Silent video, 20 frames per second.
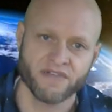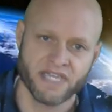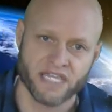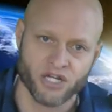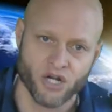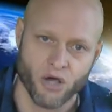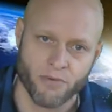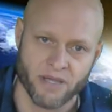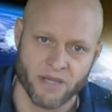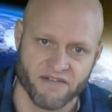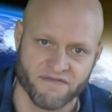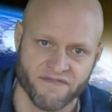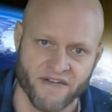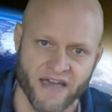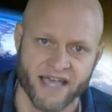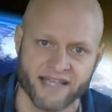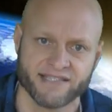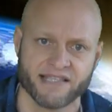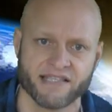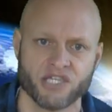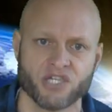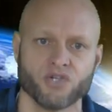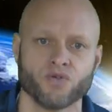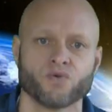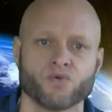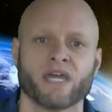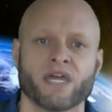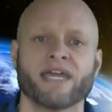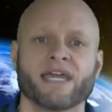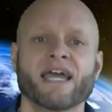of Economic Affairs in
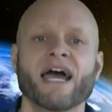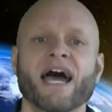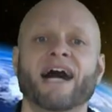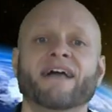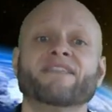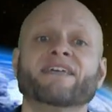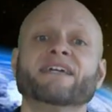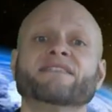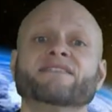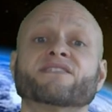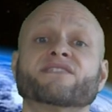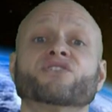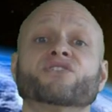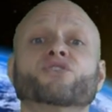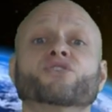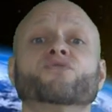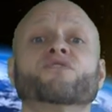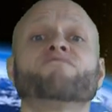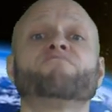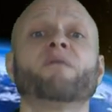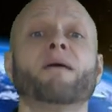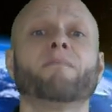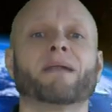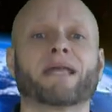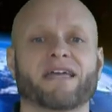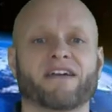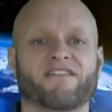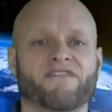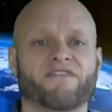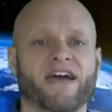the UK, and the Institute of
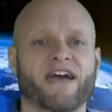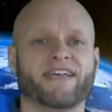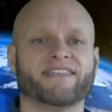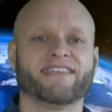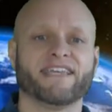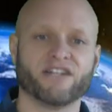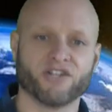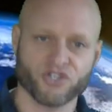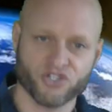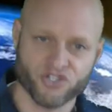Public Affairs in